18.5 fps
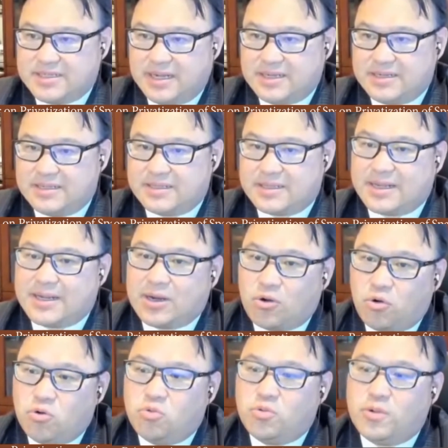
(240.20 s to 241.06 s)
that they
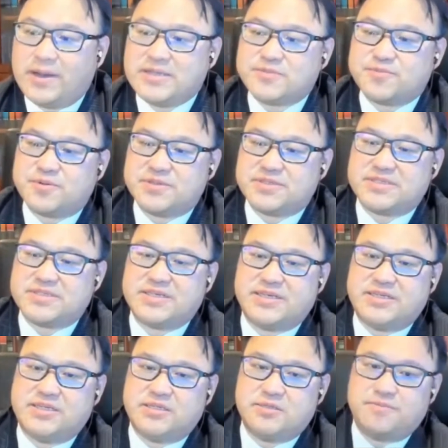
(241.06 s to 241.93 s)
are always
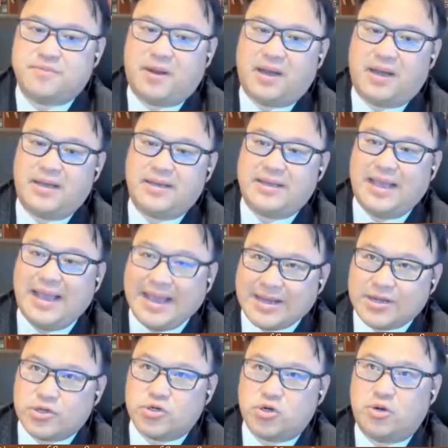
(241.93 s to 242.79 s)
preceded by
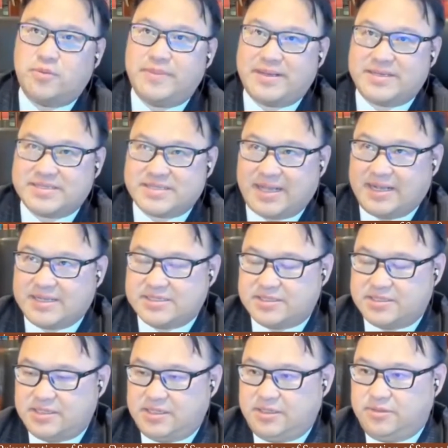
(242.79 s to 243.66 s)
economic
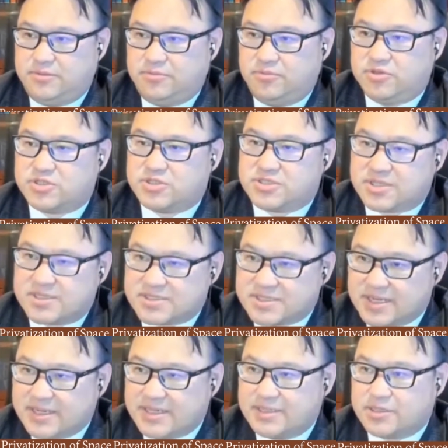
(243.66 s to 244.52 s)
scarcity, which is the
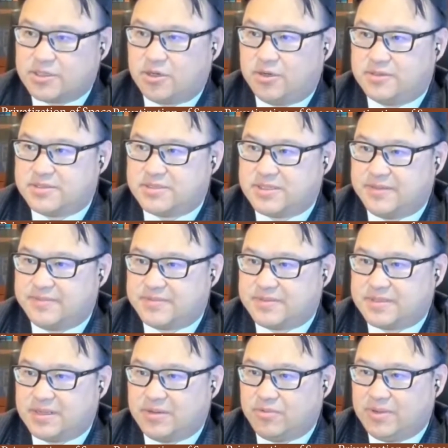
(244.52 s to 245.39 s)
second concept
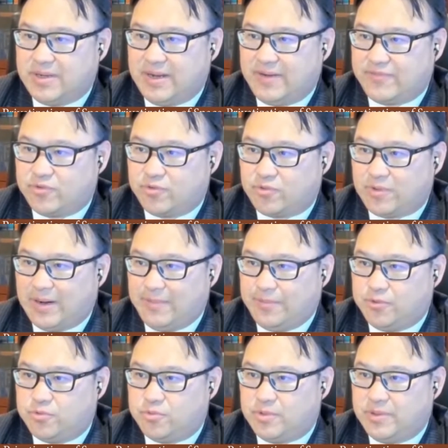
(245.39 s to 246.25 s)
that we have to
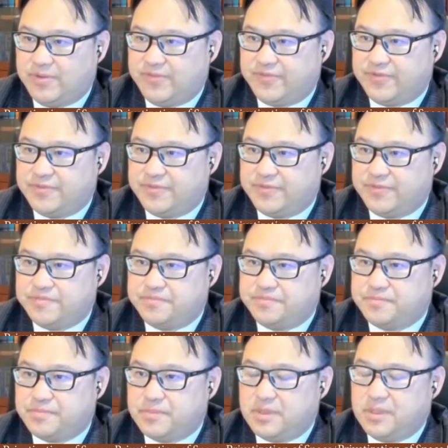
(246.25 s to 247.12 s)
grapple with.
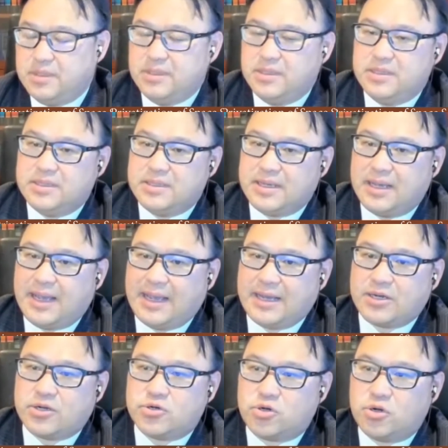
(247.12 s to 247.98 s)

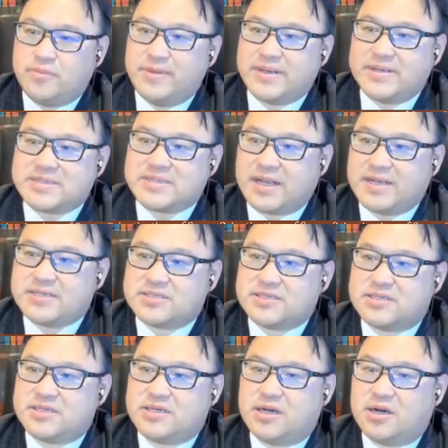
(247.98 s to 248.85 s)
Economic
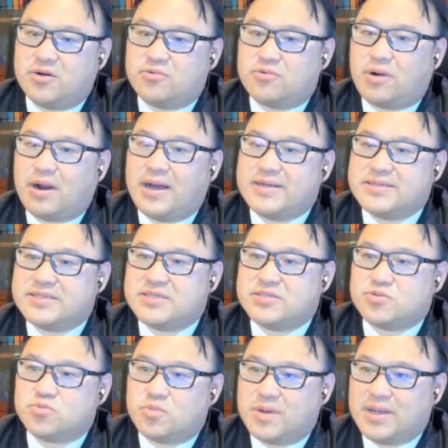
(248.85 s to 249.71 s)
scarcity
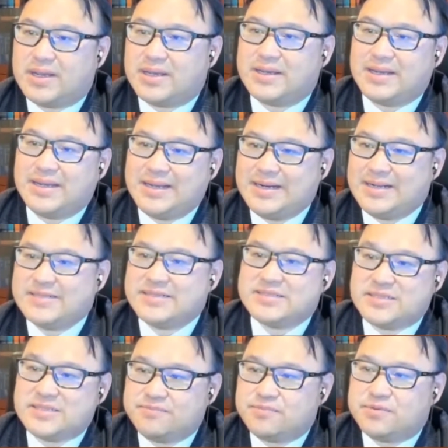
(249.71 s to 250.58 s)
arises where it is
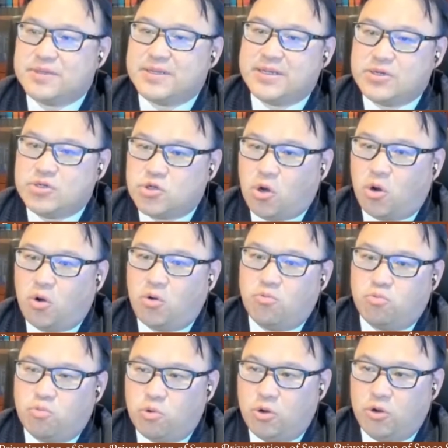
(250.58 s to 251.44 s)
simply
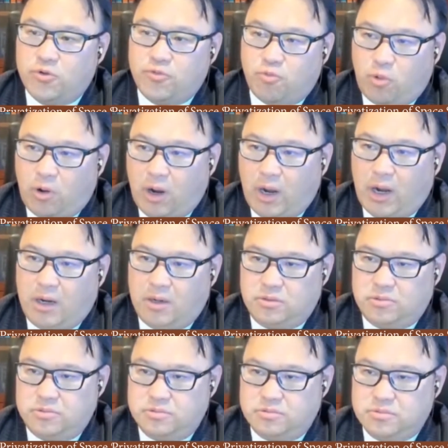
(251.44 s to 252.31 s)
not
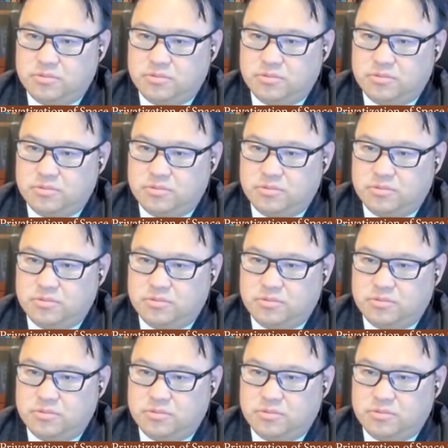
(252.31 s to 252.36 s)
worthwhile